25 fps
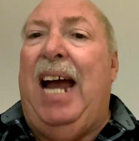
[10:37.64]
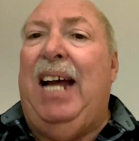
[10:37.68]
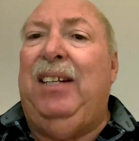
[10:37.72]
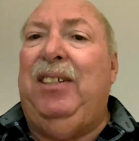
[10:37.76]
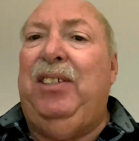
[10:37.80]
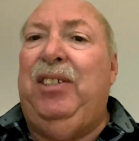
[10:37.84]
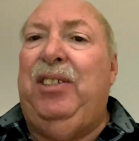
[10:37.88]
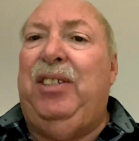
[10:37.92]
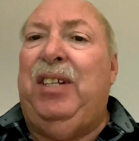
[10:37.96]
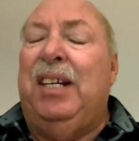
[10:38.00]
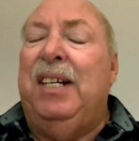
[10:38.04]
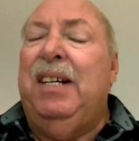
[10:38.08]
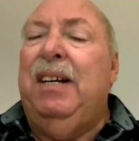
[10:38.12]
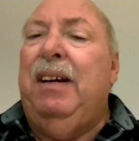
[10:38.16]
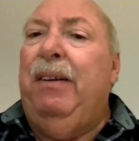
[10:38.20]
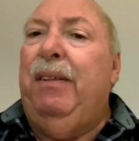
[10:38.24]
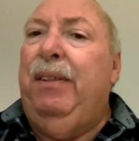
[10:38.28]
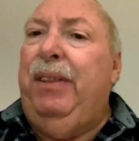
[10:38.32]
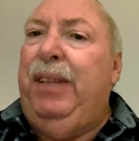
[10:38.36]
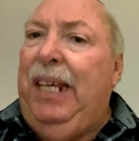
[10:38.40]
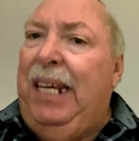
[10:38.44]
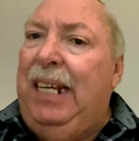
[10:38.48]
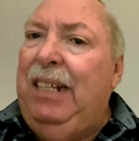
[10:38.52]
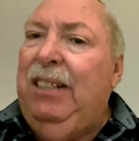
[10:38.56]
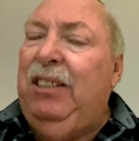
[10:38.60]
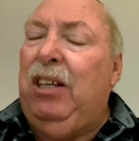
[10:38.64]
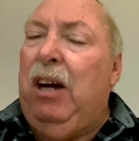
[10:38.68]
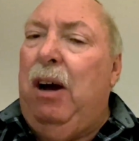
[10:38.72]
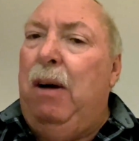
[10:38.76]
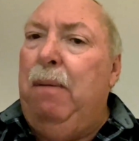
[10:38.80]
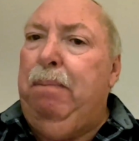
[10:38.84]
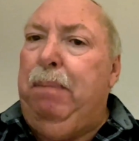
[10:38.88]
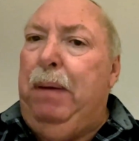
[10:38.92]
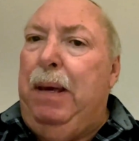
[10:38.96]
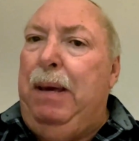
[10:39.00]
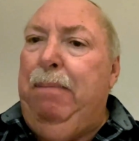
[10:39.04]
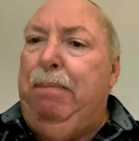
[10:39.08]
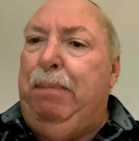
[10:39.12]
And these
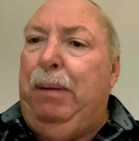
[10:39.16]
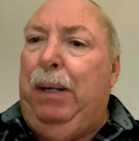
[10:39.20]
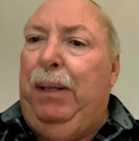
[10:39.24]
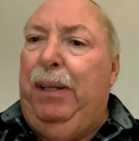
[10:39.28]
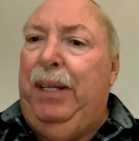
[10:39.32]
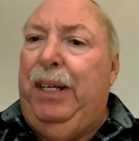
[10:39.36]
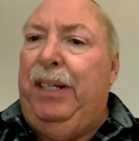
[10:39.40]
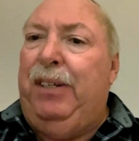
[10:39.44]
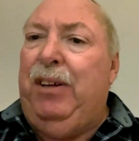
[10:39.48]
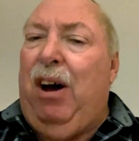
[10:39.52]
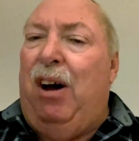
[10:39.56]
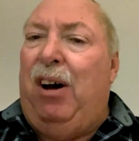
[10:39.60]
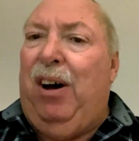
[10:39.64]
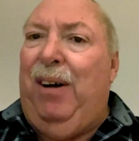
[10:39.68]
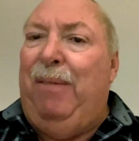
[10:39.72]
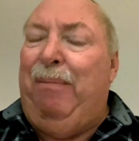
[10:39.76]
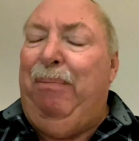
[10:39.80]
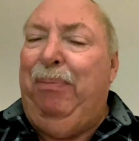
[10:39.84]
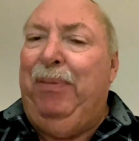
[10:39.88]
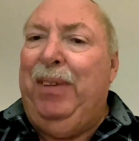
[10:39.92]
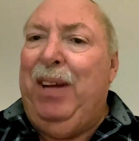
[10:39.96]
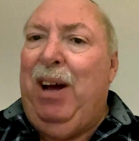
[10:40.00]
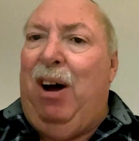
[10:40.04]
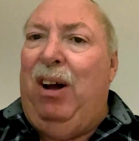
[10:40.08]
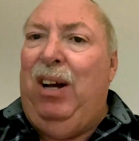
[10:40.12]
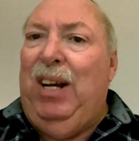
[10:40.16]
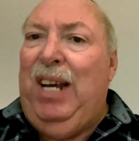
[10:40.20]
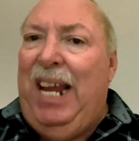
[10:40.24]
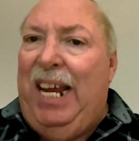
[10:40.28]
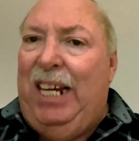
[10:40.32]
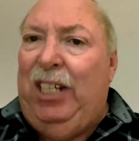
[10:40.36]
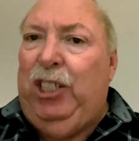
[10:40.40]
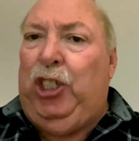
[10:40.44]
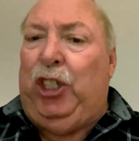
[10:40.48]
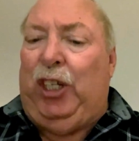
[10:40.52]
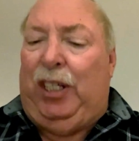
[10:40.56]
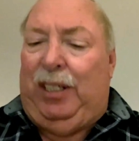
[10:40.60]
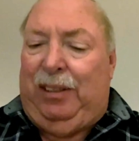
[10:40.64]
are people that are
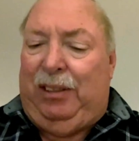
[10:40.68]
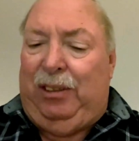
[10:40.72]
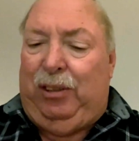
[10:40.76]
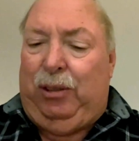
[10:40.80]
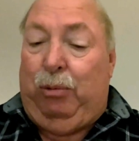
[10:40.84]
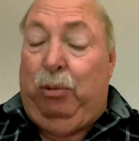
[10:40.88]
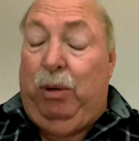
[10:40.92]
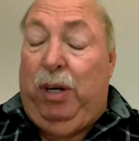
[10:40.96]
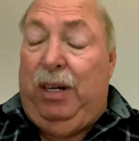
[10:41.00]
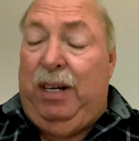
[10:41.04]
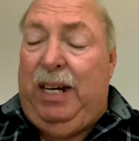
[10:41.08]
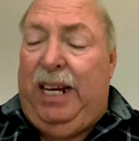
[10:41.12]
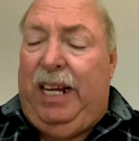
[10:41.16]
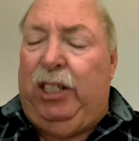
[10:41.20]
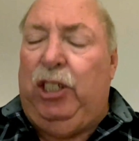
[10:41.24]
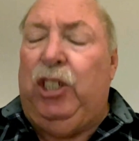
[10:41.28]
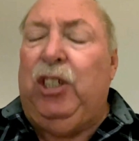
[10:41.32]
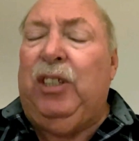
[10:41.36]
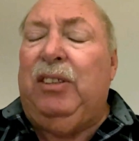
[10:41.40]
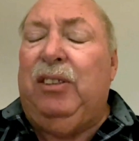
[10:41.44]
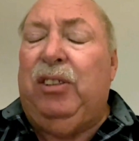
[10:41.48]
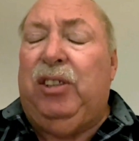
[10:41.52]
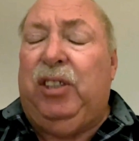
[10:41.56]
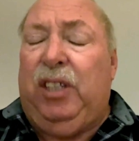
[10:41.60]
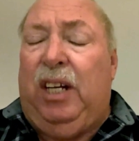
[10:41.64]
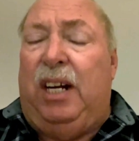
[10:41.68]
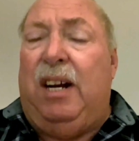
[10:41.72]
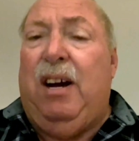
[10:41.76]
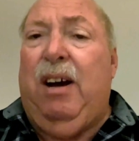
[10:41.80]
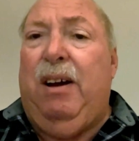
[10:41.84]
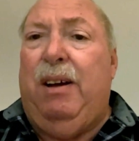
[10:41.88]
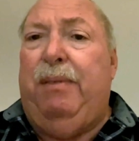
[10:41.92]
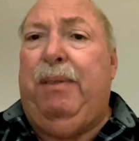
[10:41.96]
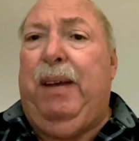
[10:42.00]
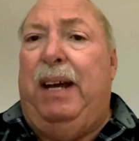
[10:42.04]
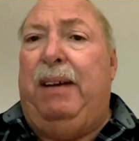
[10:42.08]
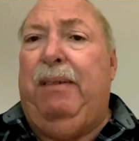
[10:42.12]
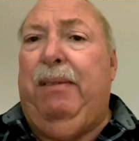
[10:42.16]
legends, were legends.
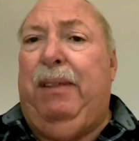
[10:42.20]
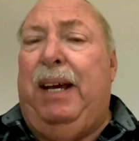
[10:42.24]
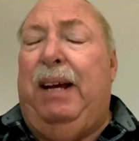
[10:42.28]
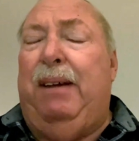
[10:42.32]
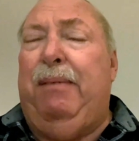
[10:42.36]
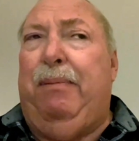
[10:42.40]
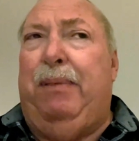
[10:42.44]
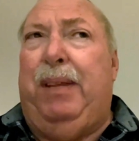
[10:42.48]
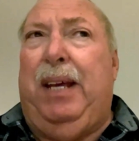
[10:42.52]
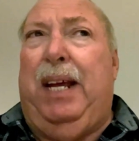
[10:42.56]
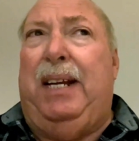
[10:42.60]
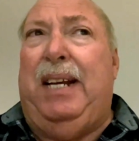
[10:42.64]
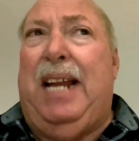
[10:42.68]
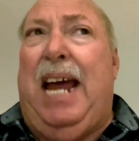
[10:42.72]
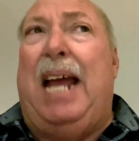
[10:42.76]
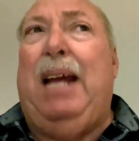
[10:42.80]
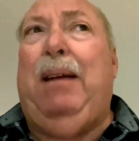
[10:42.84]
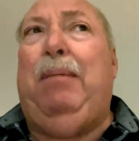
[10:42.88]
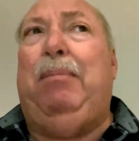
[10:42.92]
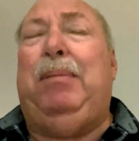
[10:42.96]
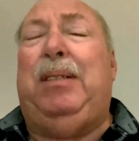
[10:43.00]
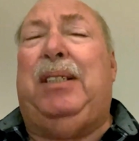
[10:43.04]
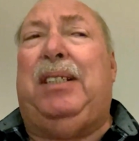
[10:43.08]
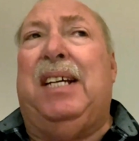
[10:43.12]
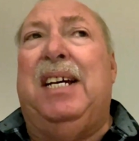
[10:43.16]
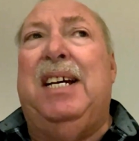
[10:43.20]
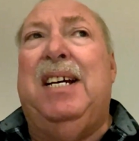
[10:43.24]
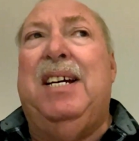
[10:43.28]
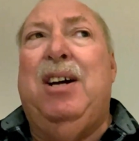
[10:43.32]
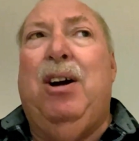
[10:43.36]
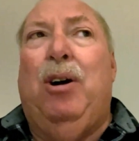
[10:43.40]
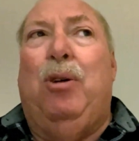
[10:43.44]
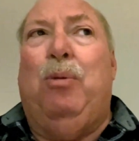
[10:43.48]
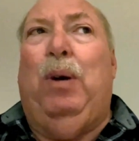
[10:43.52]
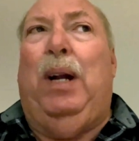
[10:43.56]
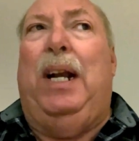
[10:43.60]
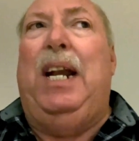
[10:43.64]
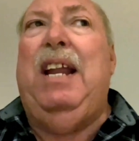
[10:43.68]
Their names
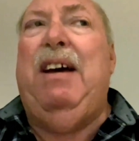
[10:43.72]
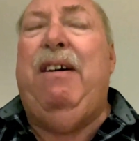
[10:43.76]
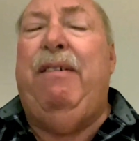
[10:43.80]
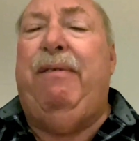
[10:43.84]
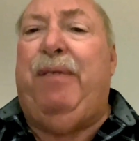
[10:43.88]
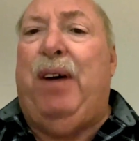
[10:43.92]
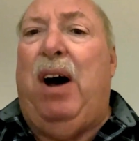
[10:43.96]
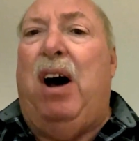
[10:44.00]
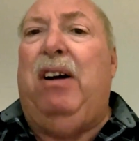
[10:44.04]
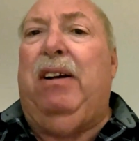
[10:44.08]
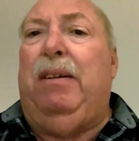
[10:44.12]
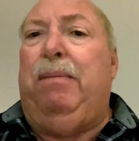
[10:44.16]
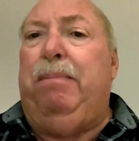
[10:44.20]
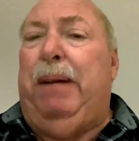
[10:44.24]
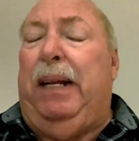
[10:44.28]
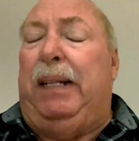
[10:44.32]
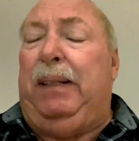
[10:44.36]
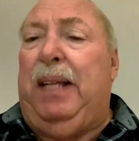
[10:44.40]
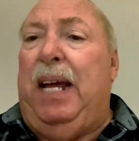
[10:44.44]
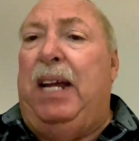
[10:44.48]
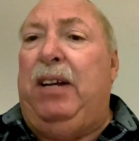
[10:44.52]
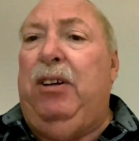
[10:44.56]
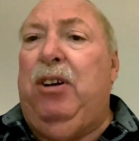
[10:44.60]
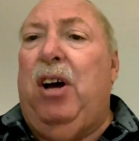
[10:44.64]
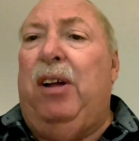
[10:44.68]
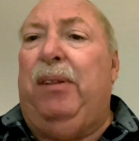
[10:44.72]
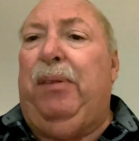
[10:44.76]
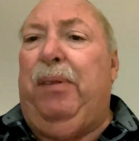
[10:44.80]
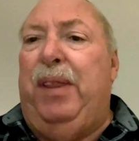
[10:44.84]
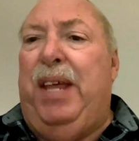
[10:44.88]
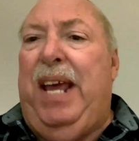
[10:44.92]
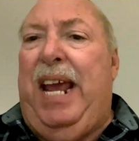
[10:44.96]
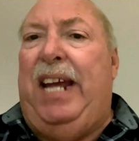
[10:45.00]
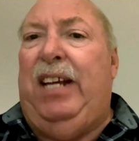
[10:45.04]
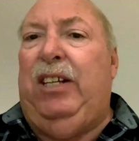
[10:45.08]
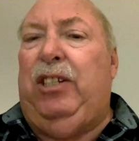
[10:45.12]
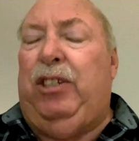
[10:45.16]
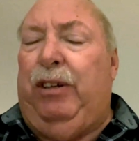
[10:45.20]
will live on, but they're not
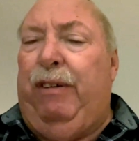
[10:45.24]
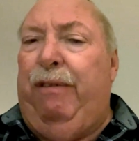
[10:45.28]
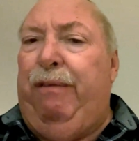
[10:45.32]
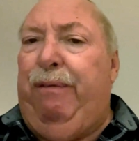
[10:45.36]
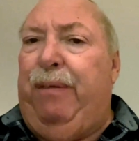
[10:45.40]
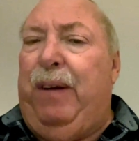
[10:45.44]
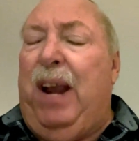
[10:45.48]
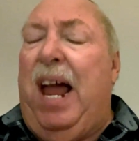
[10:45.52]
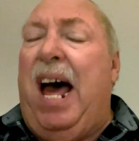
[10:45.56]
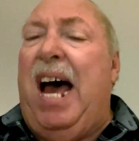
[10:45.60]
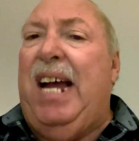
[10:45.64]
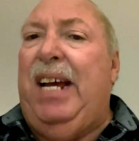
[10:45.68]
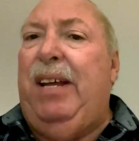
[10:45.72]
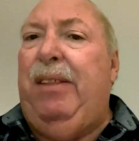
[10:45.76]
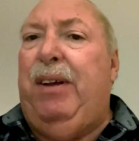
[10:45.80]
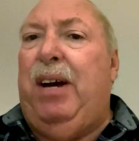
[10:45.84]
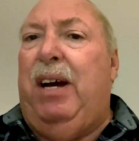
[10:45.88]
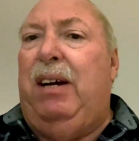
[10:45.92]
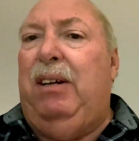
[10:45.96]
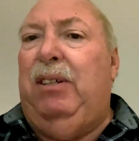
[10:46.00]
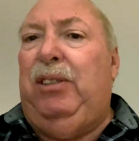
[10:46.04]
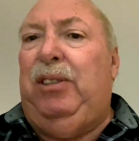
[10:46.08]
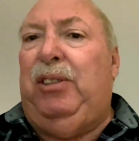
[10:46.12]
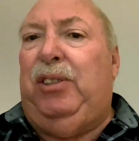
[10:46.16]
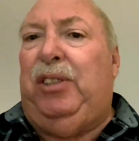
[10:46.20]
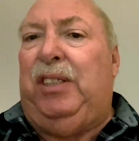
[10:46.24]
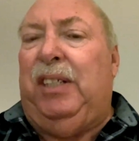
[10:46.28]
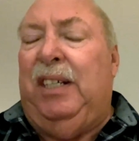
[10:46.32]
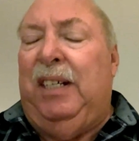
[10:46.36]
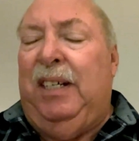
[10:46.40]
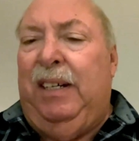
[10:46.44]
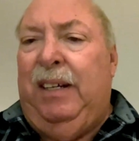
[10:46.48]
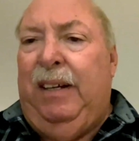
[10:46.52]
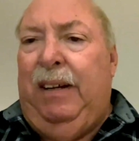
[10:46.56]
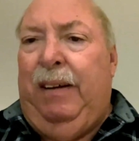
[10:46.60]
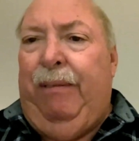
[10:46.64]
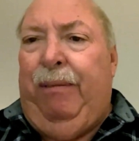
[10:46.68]
there to fly those